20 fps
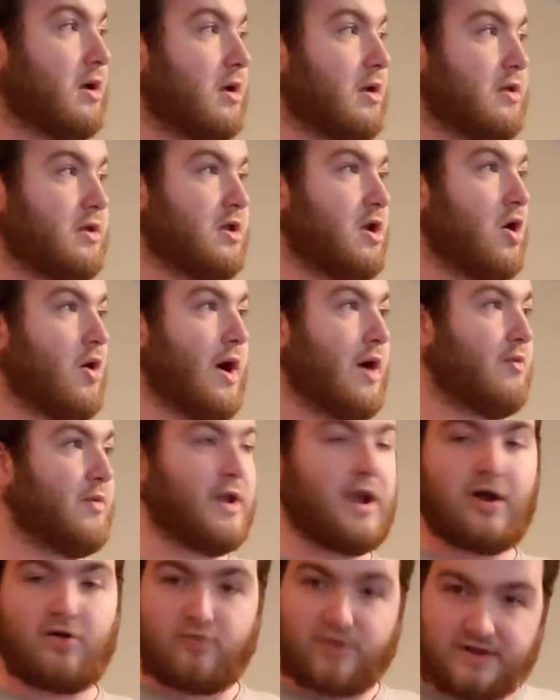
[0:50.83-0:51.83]
went
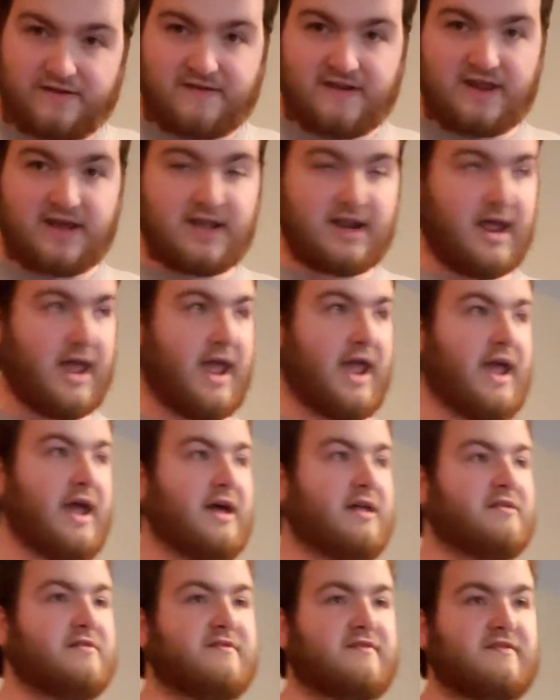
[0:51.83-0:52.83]
and I rented it,
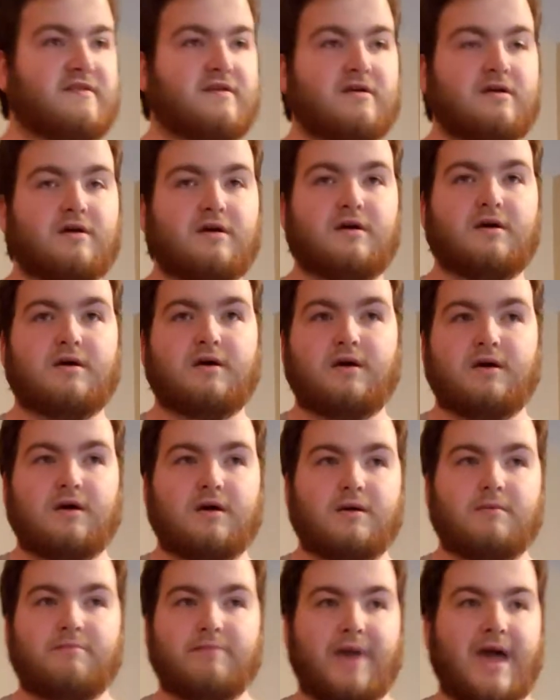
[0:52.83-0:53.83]
and
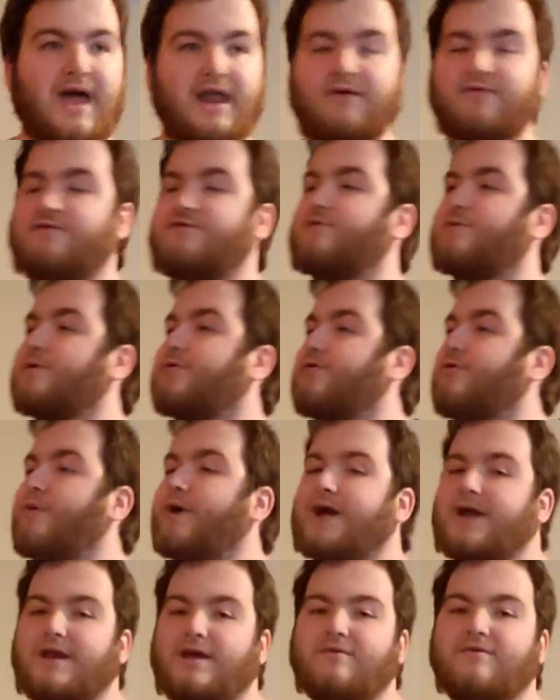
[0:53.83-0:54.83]
man, it was worth the
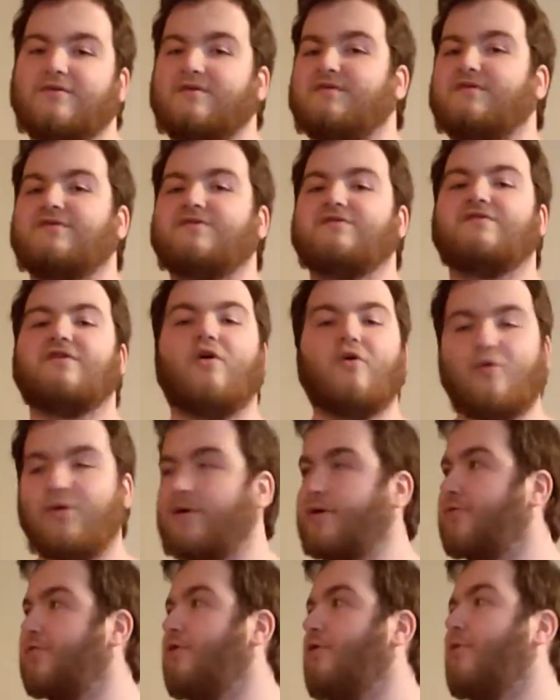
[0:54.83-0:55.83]
wait. It was so
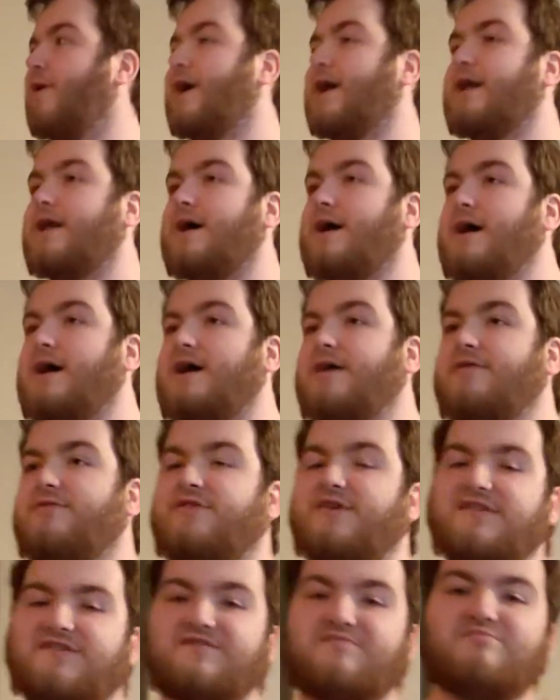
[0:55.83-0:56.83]
worth the wait.
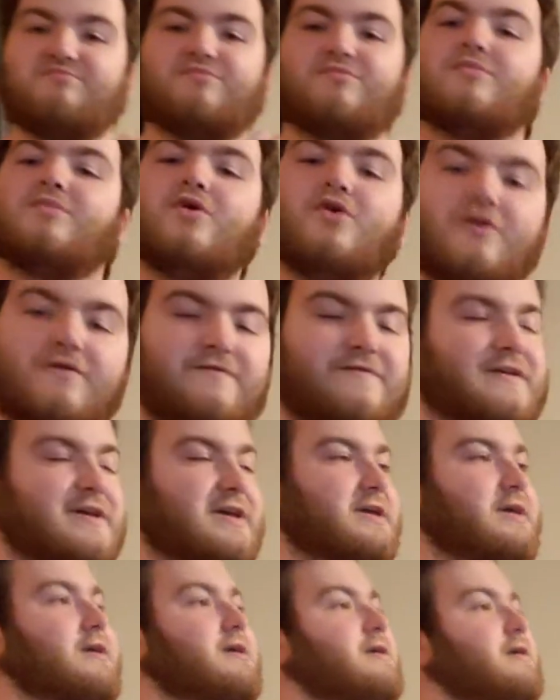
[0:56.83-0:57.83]
This
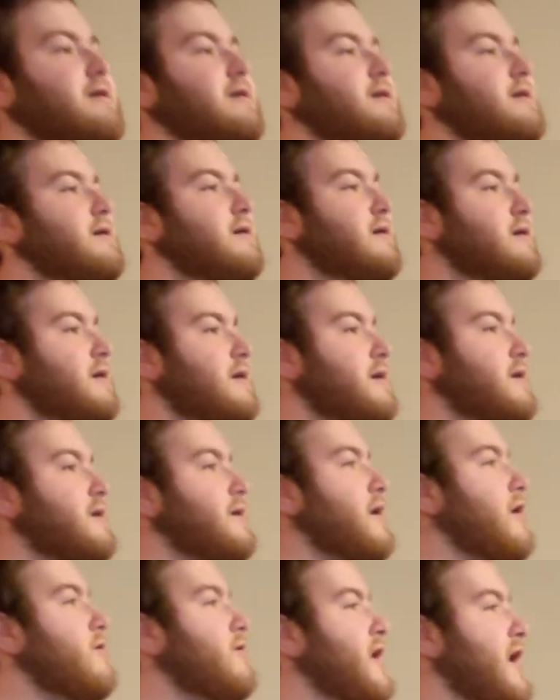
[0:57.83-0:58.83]
movie.
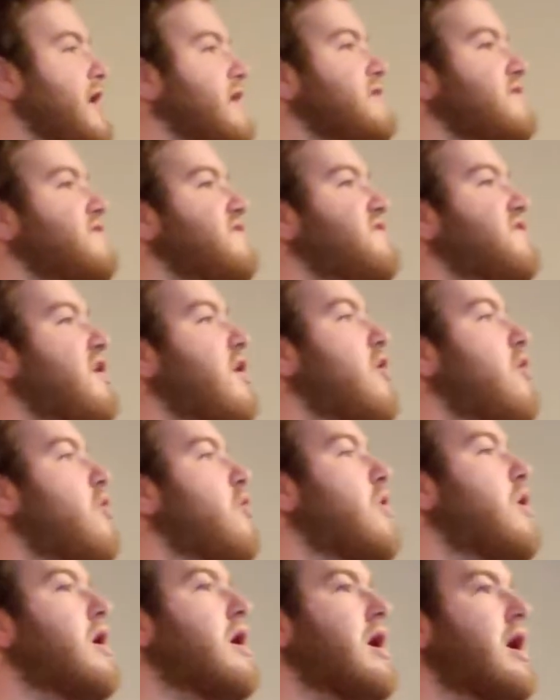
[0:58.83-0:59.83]
Okay,
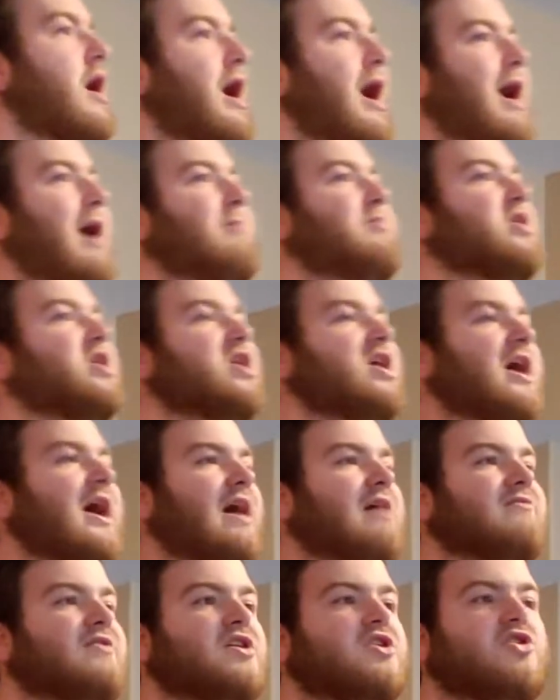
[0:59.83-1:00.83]
so I'm gonna
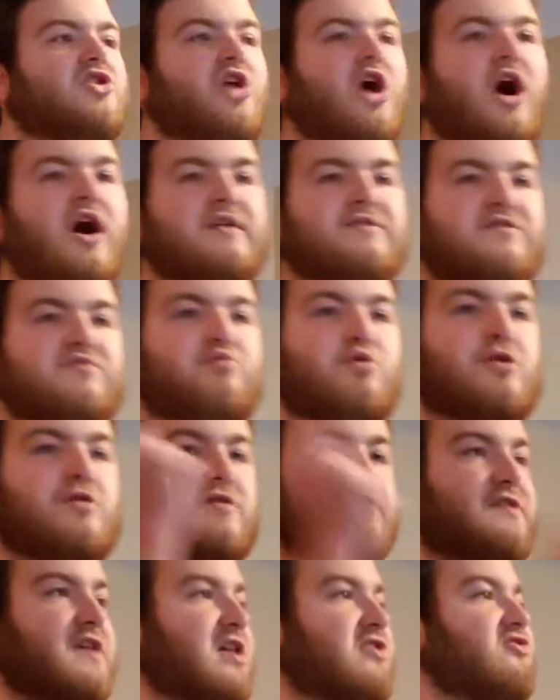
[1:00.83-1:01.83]
have a
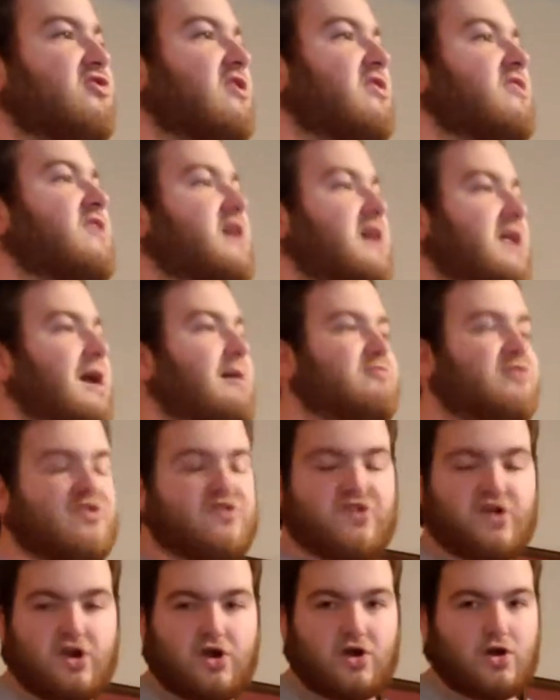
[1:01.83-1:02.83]
non-spoiler section, then I'm
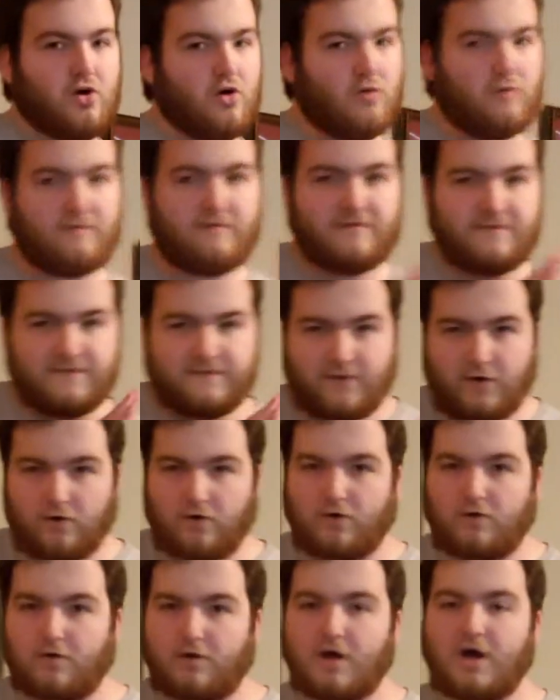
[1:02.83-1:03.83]
just gonna go
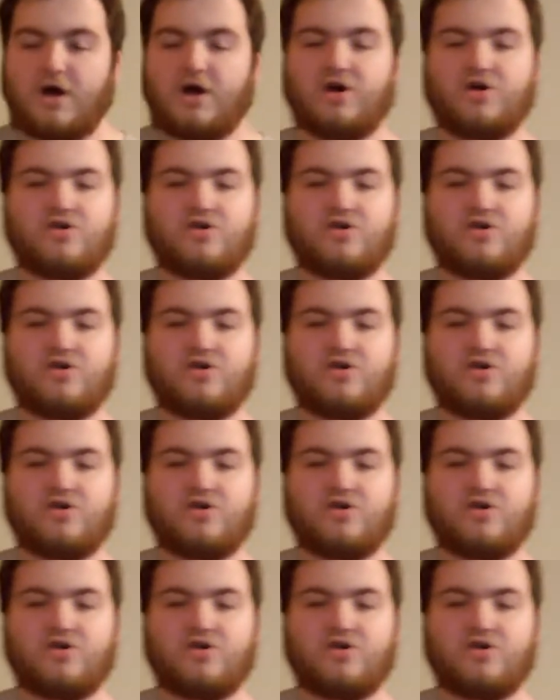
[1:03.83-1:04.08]
full